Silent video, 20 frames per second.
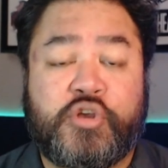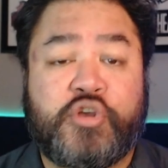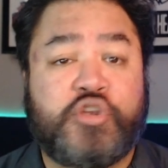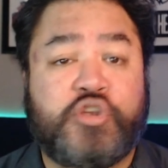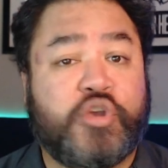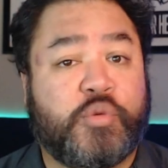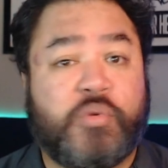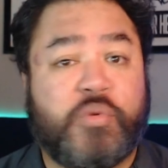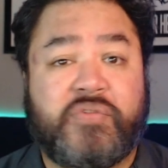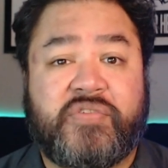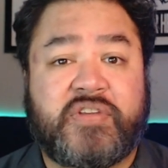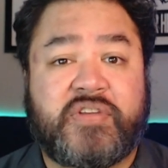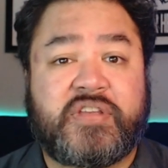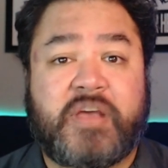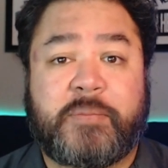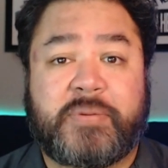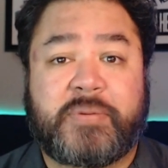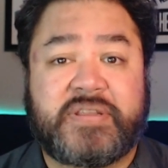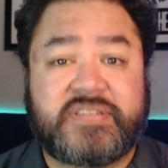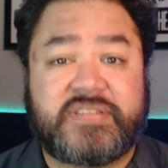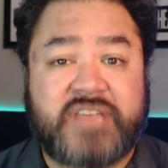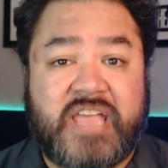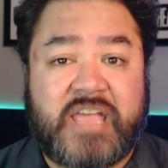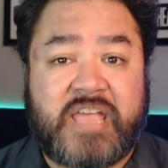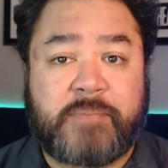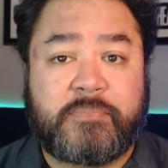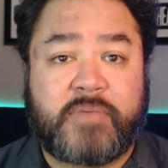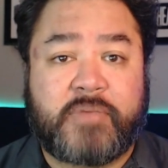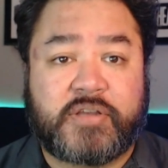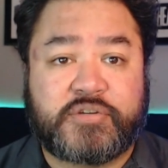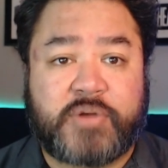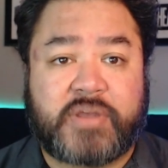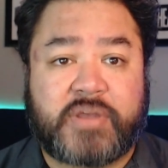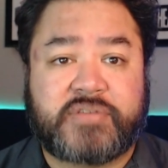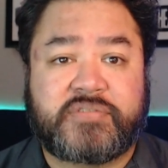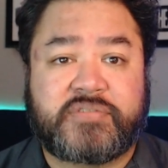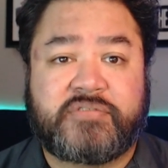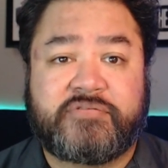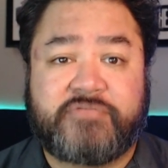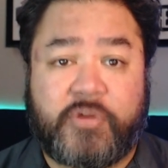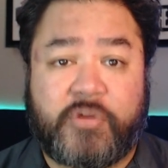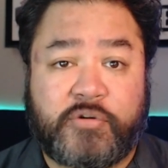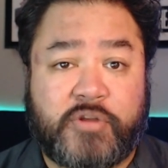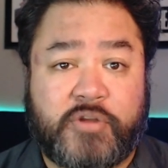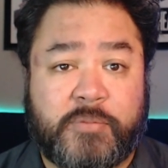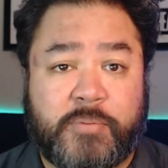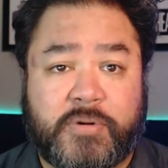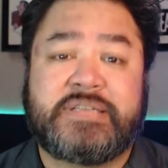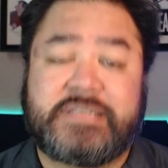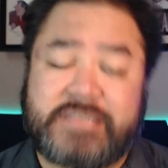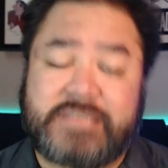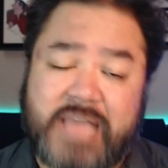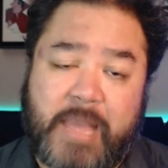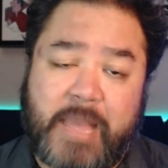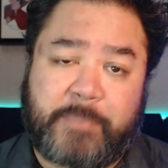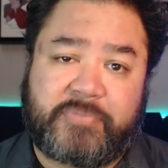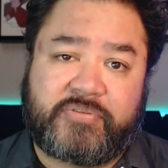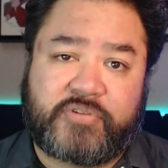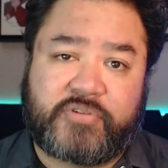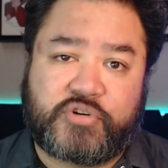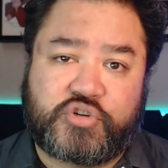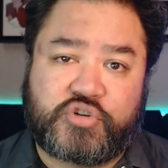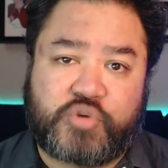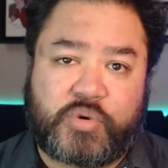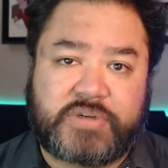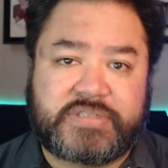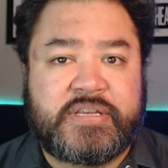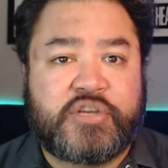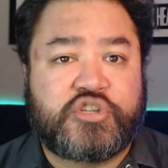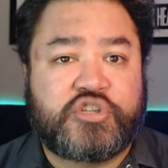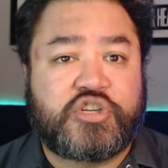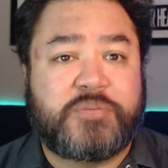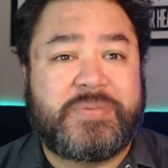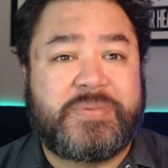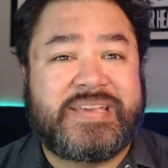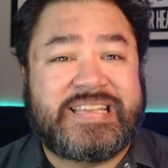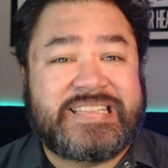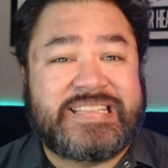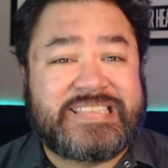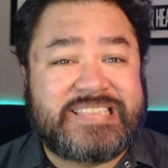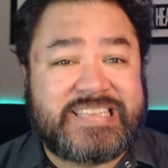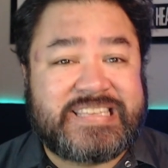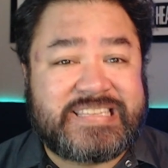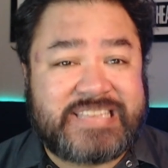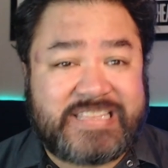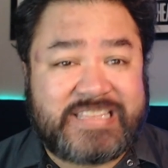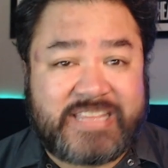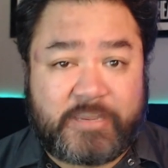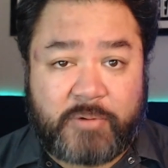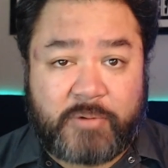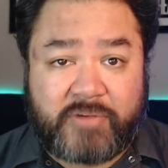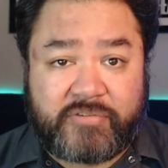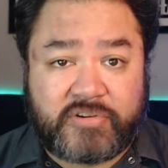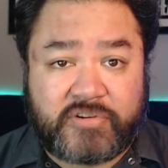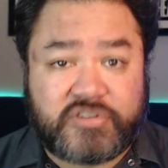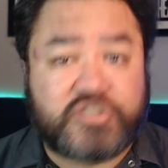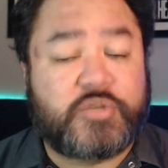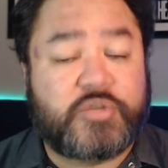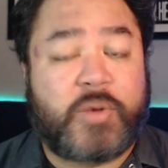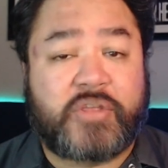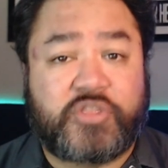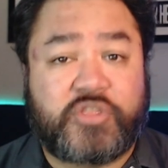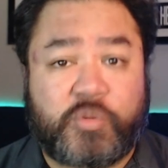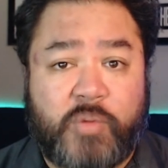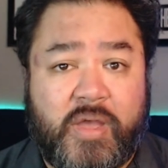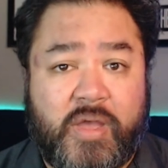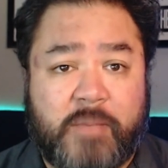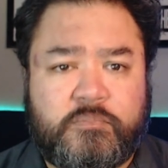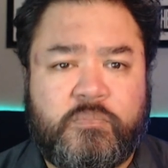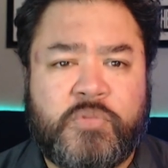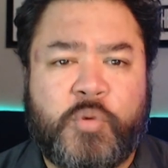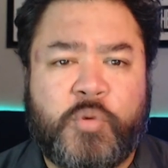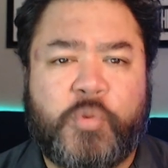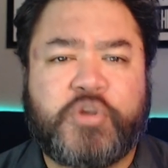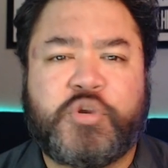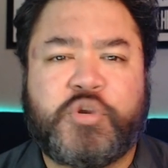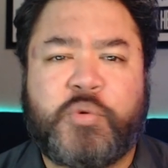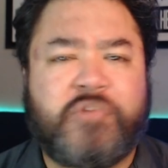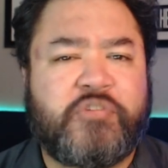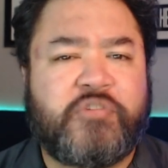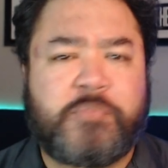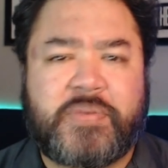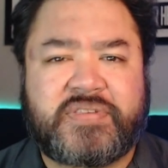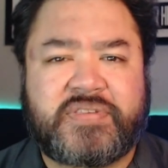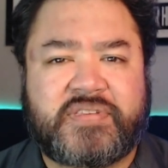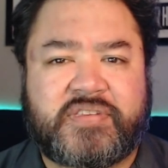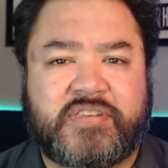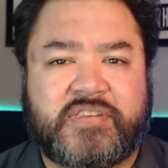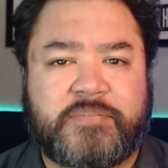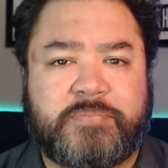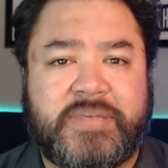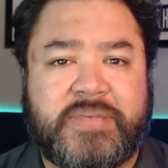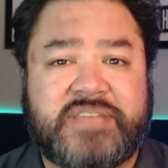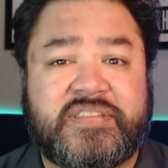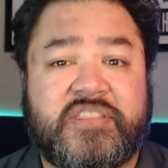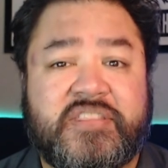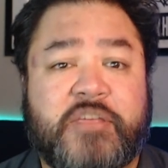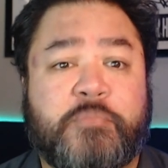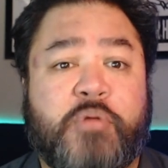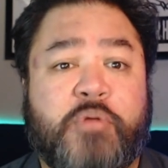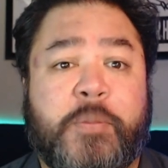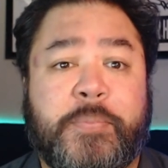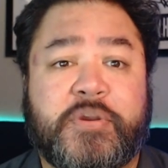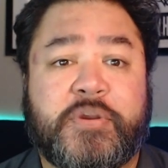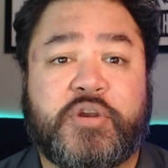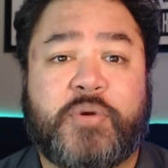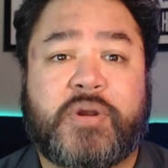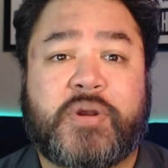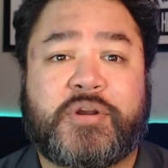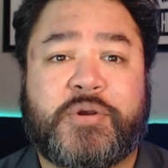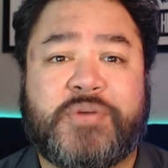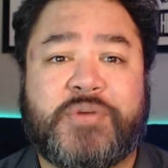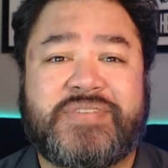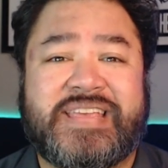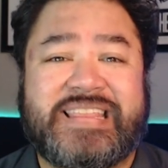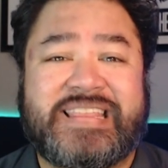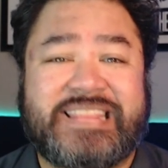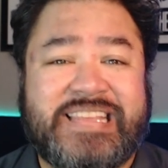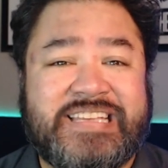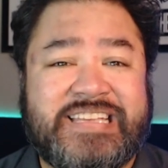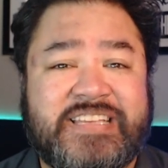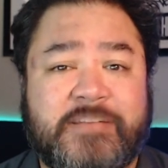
Your roofing company's name, address, phone number, NAP for short, should be consistently referenced throughout the web. When your roofing business is placed in the appropriate directories and linked in